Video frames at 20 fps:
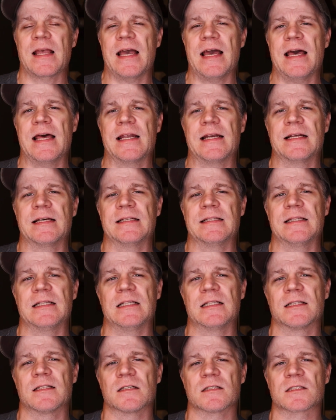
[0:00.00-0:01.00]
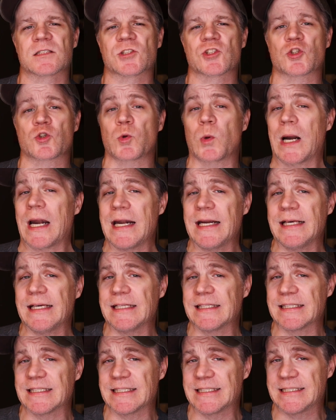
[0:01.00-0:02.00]
and it looks
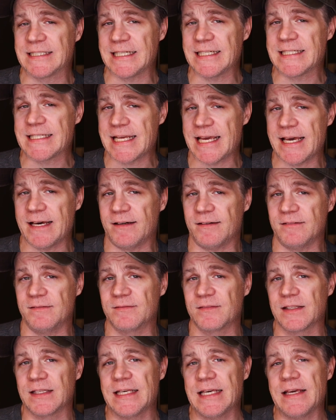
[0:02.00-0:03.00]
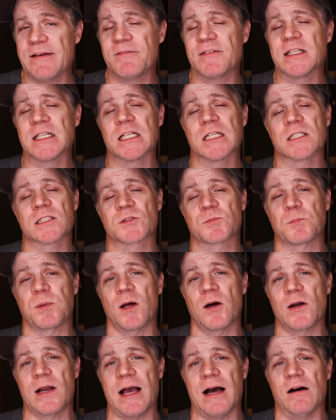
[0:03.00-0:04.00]
grainy in the detail, even though it's
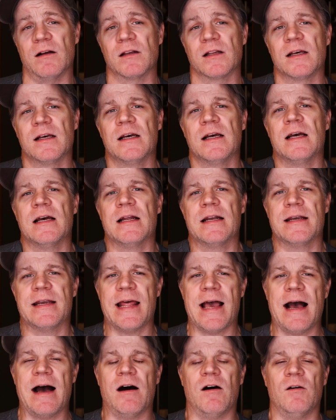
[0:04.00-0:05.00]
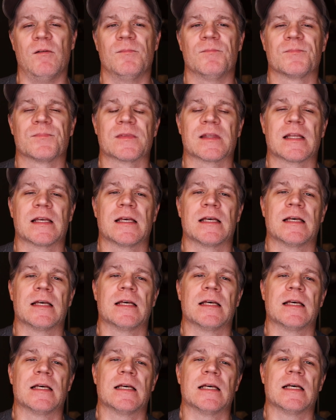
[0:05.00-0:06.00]
blown out. Now,
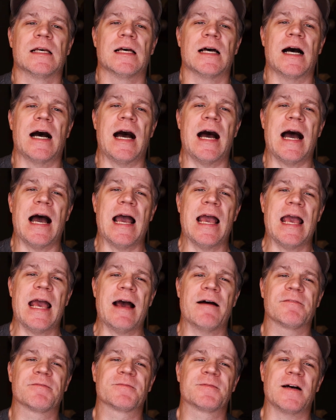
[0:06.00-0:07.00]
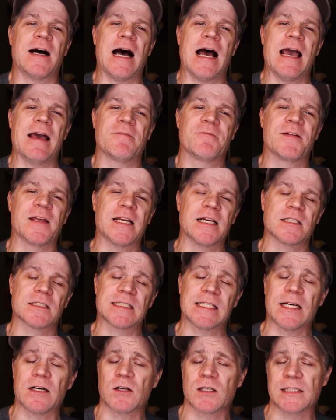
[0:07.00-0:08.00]
I have
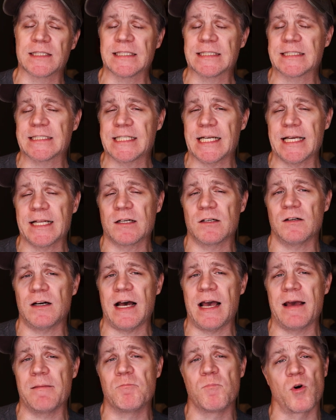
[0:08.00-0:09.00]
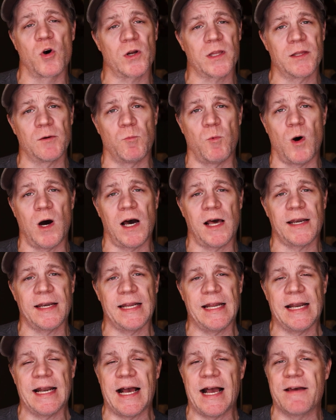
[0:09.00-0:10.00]
videos here on this channel. I have more than
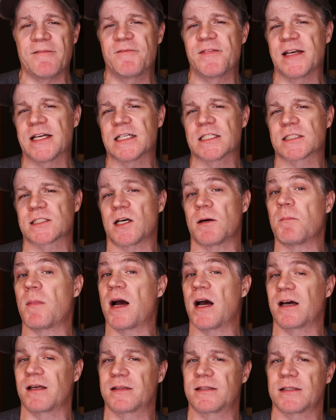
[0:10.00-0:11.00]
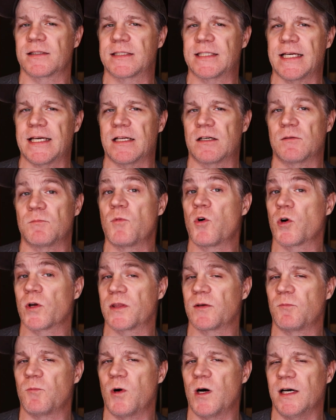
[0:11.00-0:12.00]
one, and I have videos on my other channel,
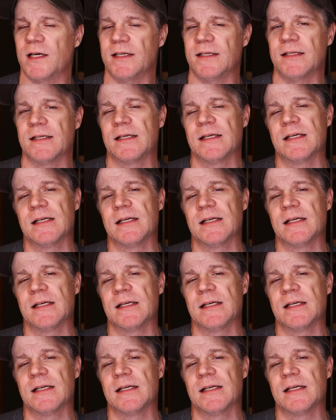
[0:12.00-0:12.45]
more than one.